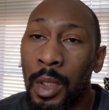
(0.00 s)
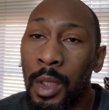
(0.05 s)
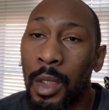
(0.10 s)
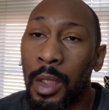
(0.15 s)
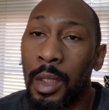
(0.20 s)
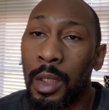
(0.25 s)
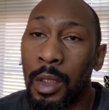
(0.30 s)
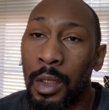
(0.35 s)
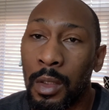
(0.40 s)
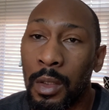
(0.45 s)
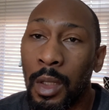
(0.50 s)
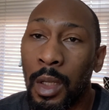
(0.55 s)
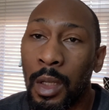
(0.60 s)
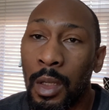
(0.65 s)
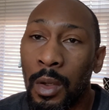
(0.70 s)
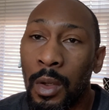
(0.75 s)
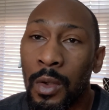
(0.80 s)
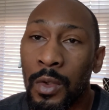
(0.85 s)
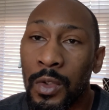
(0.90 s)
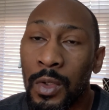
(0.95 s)
He
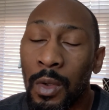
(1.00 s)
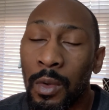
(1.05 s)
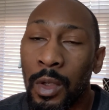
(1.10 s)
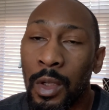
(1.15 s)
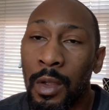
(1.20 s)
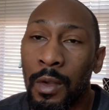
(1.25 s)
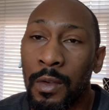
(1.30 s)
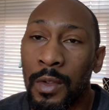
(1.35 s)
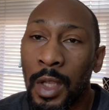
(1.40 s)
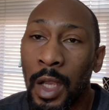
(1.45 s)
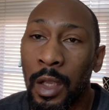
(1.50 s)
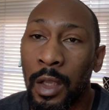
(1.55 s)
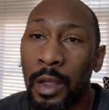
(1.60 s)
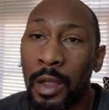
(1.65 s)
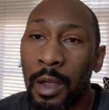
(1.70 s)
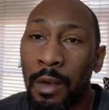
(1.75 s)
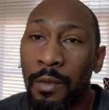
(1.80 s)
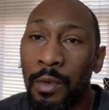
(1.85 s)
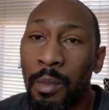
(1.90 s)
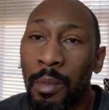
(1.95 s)
also gives out good
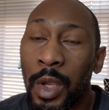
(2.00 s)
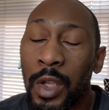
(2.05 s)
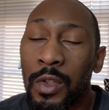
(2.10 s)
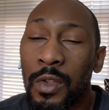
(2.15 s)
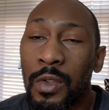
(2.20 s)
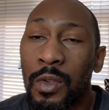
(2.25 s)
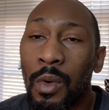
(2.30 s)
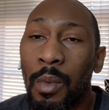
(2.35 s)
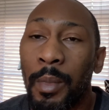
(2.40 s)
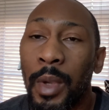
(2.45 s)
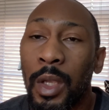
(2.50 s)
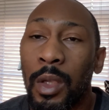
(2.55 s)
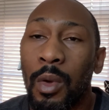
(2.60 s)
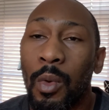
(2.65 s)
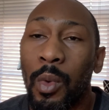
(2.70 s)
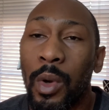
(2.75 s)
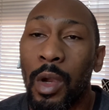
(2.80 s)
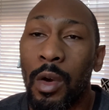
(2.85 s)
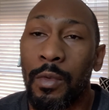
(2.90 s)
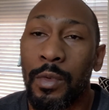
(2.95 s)
information, so make your
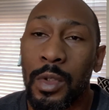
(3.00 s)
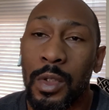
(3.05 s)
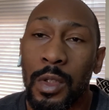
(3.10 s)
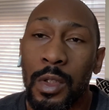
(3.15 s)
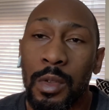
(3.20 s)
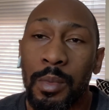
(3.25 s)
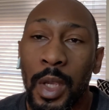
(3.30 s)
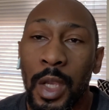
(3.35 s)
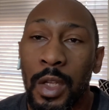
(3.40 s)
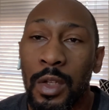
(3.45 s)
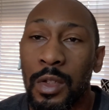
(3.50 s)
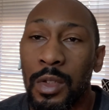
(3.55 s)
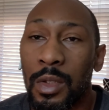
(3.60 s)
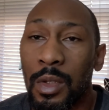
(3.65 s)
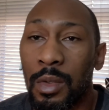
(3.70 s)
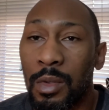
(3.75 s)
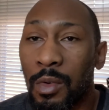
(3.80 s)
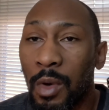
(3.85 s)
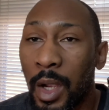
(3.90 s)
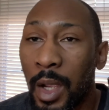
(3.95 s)
way over to his page and
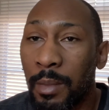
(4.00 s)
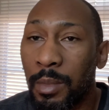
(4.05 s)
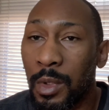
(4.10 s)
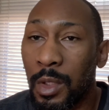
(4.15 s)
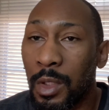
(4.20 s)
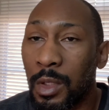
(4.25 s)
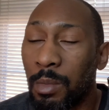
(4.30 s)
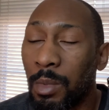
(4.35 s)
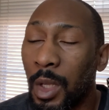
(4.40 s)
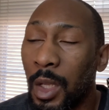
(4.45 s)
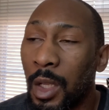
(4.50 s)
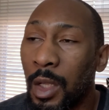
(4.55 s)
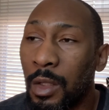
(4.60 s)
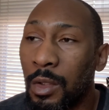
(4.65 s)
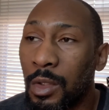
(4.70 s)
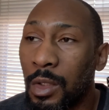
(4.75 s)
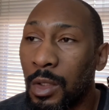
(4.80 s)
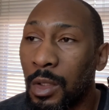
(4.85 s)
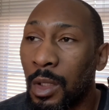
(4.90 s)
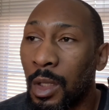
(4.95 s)
subscribe to his
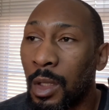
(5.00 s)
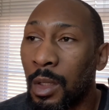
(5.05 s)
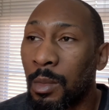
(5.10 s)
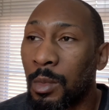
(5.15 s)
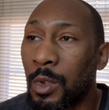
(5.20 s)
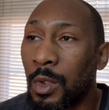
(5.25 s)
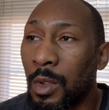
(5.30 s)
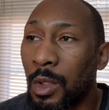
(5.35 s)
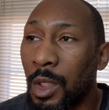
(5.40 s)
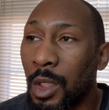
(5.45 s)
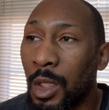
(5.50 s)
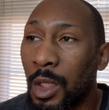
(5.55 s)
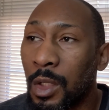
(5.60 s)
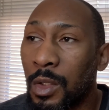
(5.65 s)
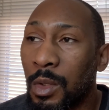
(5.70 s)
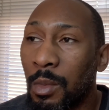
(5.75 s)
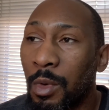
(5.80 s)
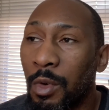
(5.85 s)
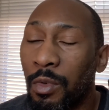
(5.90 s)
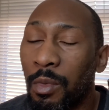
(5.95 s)
page so you can get
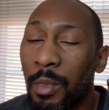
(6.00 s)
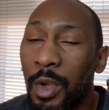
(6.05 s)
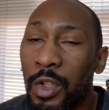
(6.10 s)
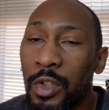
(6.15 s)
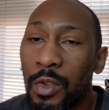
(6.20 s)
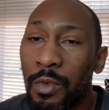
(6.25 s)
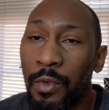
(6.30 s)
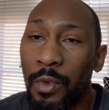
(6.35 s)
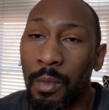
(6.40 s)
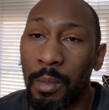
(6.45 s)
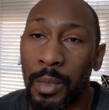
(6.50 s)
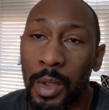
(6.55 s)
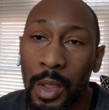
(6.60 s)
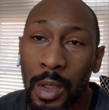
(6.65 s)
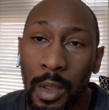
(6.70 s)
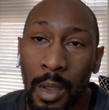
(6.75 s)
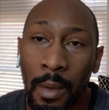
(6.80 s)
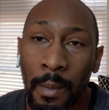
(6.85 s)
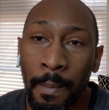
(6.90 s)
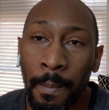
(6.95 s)
some information from
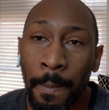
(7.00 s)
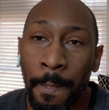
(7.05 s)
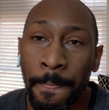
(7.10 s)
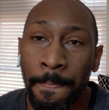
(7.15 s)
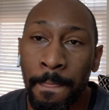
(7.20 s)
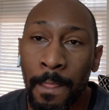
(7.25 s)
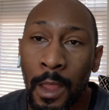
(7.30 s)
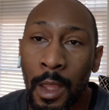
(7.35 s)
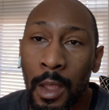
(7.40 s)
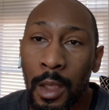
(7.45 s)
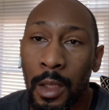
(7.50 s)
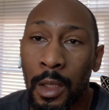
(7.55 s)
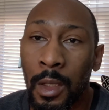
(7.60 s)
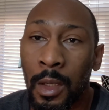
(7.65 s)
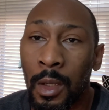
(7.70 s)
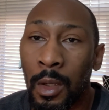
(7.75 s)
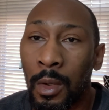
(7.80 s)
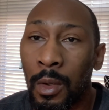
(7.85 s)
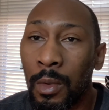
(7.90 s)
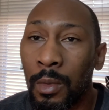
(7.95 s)
him, you
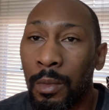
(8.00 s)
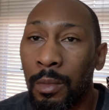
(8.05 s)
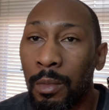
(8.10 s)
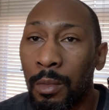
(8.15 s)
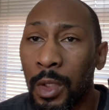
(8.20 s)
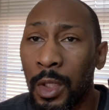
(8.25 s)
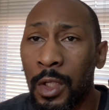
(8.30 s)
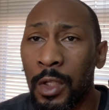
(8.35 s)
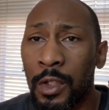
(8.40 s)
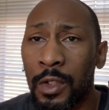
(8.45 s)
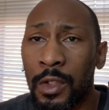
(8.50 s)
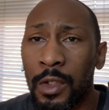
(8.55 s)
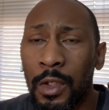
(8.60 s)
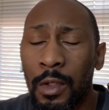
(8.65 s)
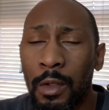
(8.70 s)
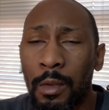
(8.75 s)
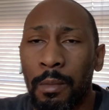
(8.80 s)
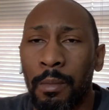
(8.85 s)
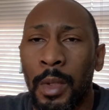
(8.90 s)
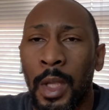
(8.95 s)
know, because
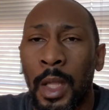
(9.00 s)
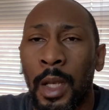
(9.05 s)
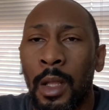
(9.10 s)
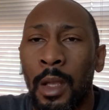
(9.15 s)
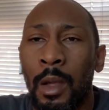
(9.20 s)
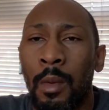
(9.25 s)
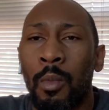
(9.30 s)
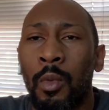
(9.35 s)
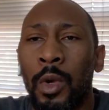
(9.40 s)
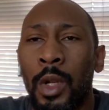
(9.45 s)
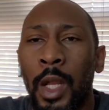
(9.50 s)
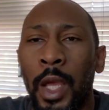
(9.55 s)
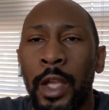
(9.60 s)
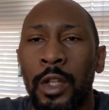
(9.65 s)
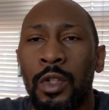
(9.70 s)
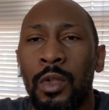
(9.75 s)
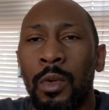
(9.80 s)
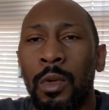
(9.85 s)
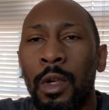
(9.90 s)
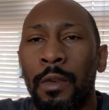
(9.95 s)
me and him, we're like
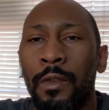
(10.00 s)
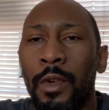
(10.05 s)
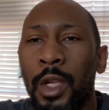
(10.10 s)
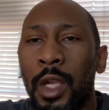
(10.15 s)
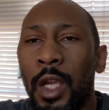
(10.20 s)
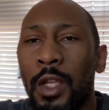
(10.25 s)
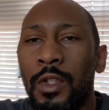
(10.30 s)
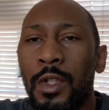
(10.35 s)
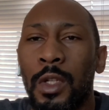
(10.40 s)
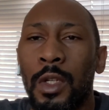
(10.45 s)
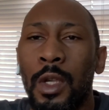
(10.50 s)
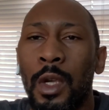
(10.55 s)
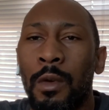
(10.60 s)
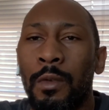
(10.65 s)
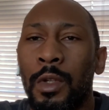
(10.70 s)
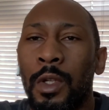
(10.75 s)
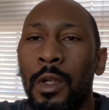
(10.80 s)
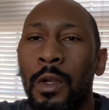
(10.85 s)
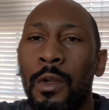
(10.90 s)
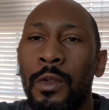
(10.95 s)
two different case
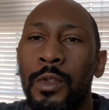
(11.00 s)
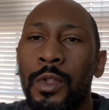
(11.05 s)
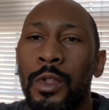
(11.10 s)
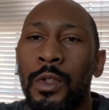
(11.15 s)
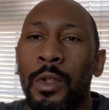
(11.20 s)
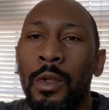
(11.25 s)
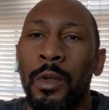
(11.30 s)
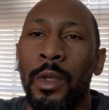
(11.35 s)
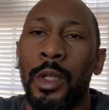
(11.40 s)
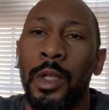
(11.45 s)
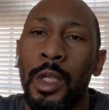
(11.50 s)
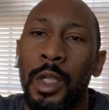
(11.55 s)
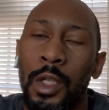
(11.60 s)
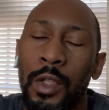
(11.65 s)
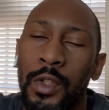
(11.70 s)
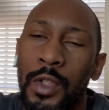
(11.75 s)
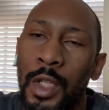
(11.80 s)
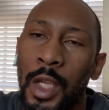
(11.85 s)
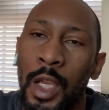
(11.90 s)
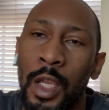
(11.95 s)
scenarios, you know. In his
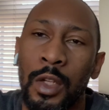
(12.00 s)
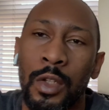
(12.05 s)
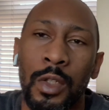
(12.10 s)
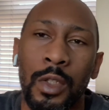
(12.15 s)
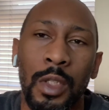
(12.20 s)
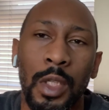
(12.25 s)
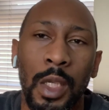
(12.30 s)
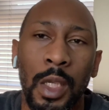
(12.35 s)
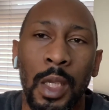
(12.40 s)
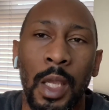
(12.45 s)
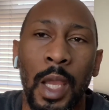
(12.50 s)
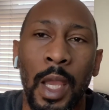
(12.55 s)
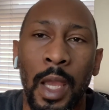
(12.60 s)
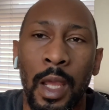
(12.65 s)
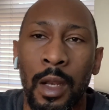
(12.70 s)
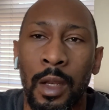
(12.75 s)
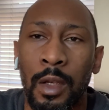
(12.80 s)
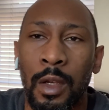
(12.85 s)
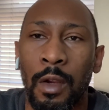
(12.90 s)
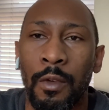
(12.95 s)
stages, he had
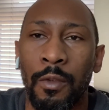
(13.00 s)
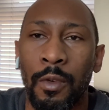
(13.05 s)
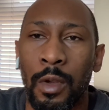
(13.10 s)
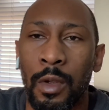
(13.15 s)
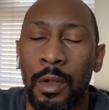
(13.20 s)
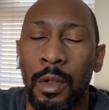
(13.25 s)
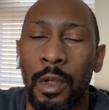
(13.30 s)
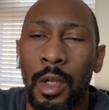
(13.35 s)
a different